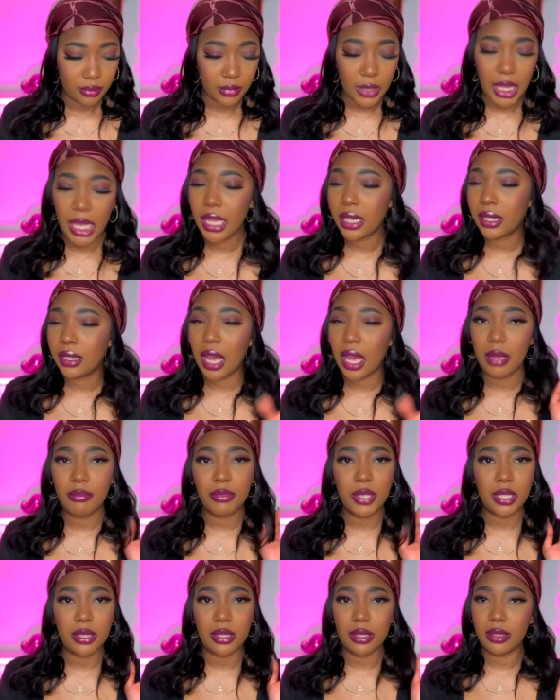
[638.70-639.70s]
And I'm
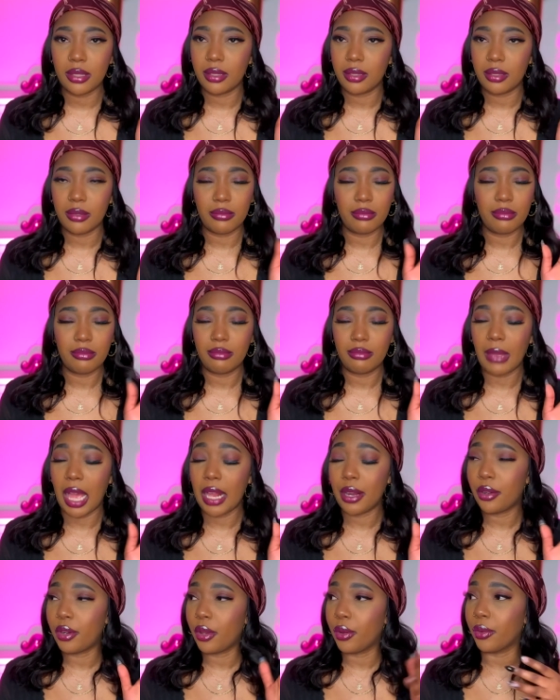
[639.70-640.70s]
just I
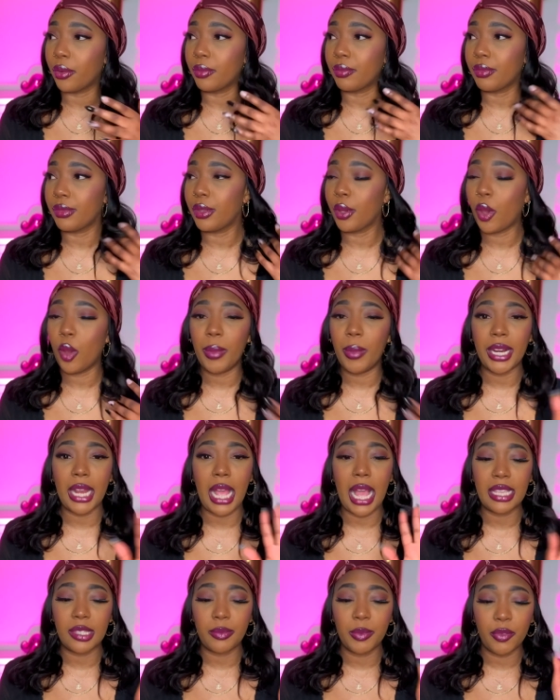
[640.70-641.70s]
don't know, nobody
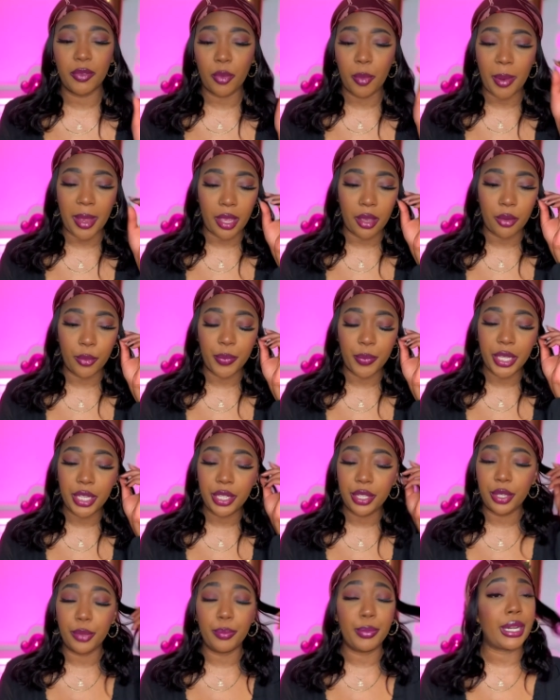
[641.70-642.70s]
asked me for my
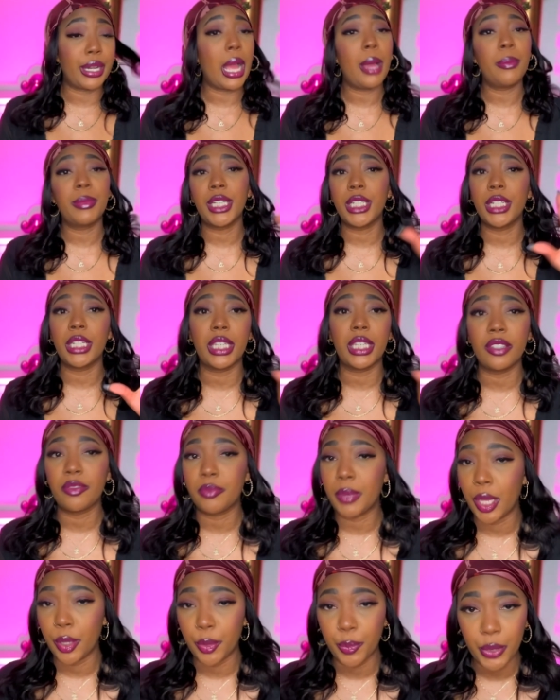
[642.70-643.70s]
opinion, but I'm gonna give
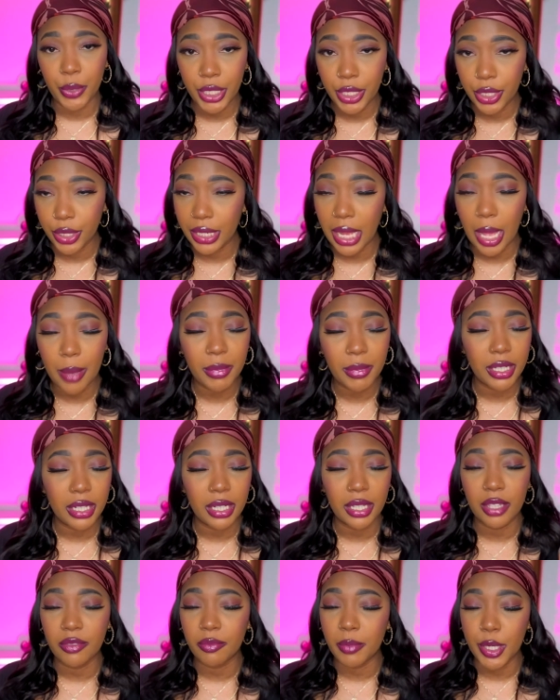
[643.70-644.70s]
my opinion. I'm gonna
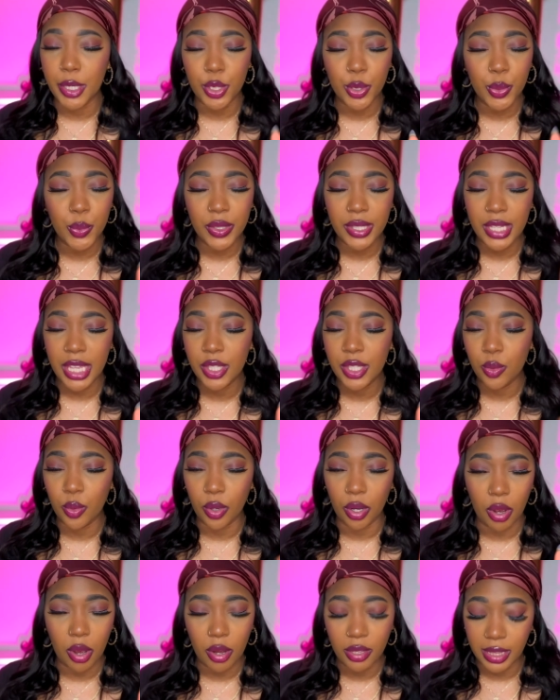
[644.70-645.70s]
give my two cents
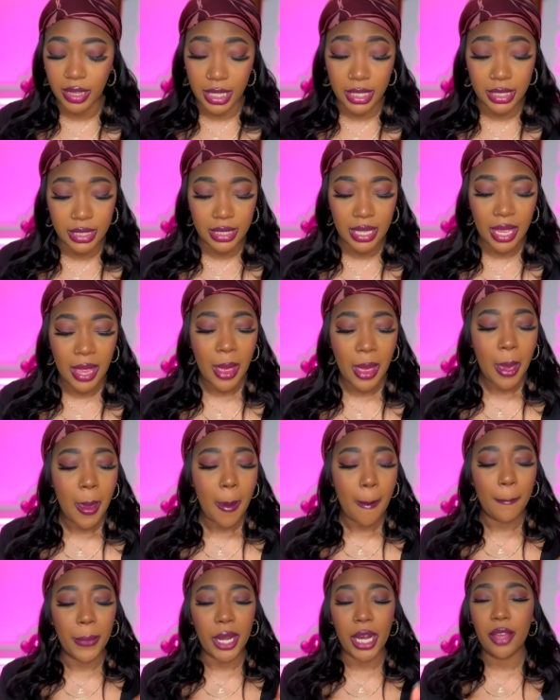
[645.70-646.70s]
regardless.
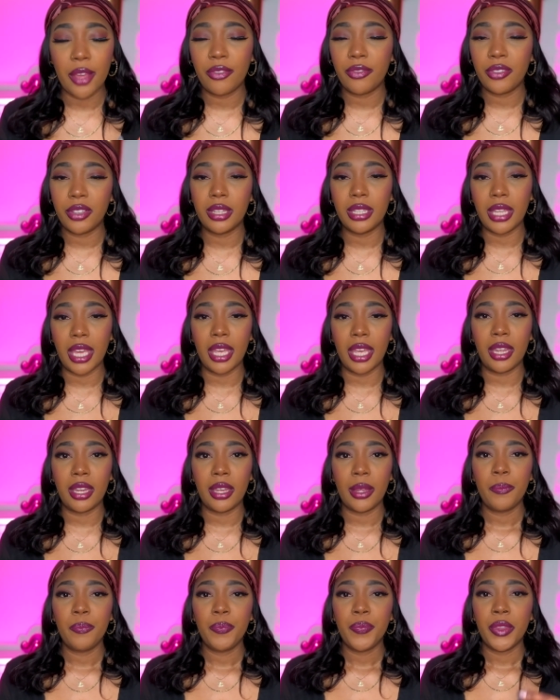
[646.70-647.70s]
But I feel
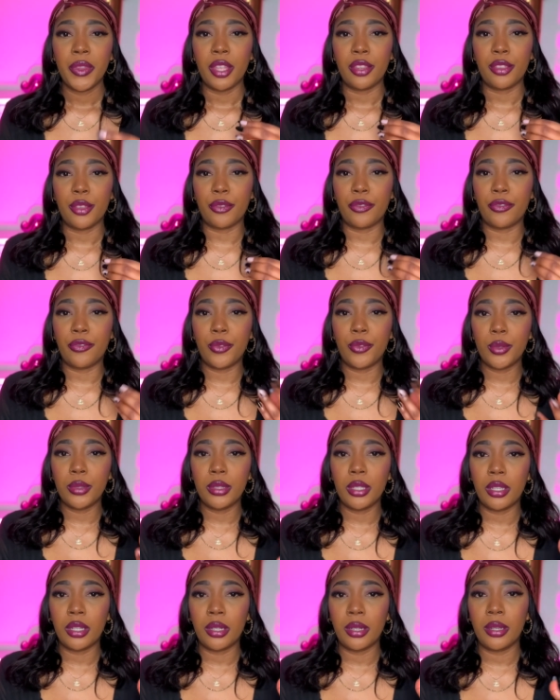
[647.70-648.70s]
like the
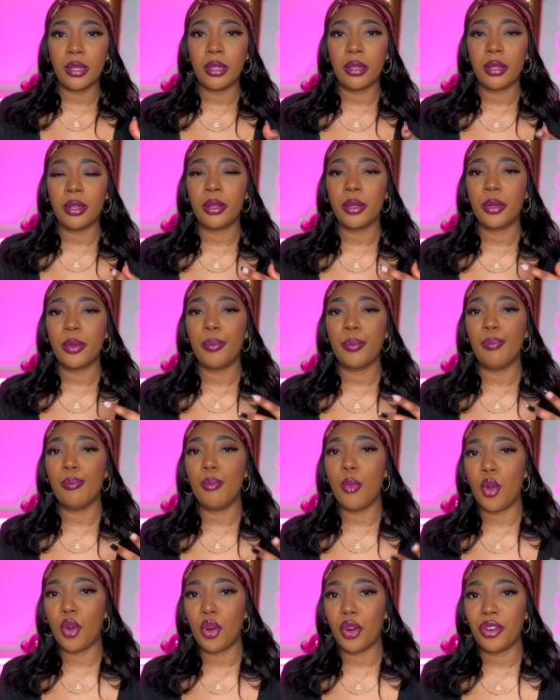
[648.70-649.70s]
fuller,
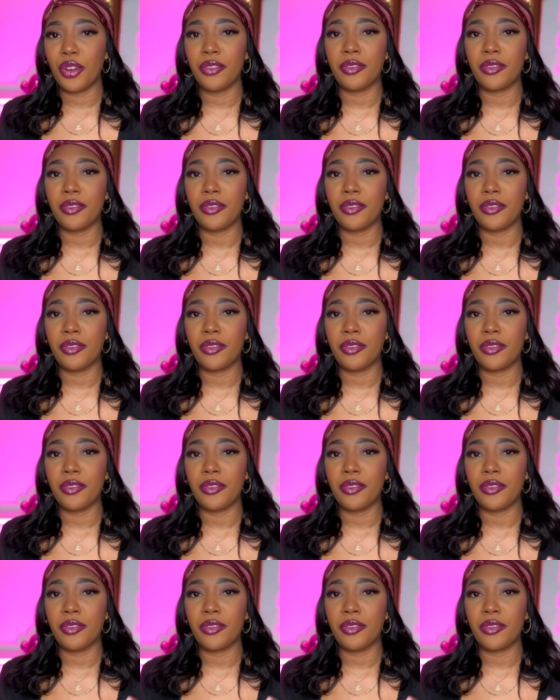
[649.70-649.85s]
more